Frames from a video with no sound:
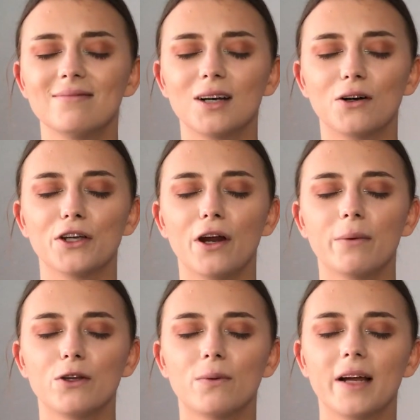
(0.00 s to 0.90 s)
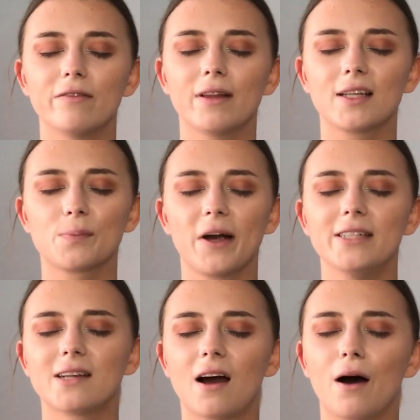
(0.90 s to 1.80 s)
Oh, you know when you're waiting for that spray
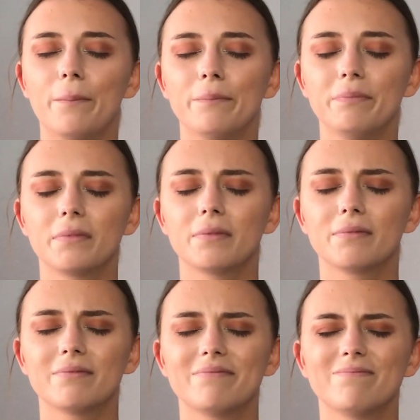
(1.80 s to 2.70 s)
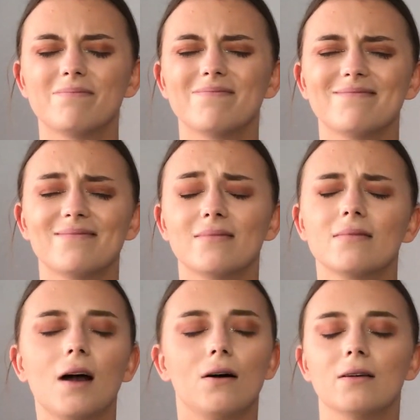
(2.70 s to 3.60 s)
to come?
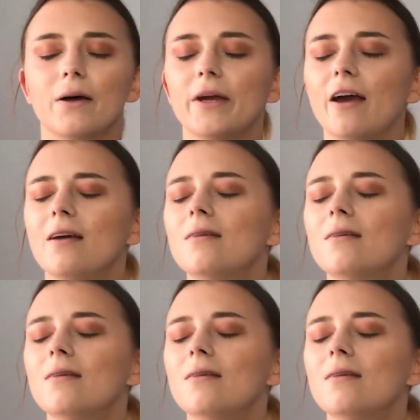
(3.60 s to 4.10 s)
Oh, there we go.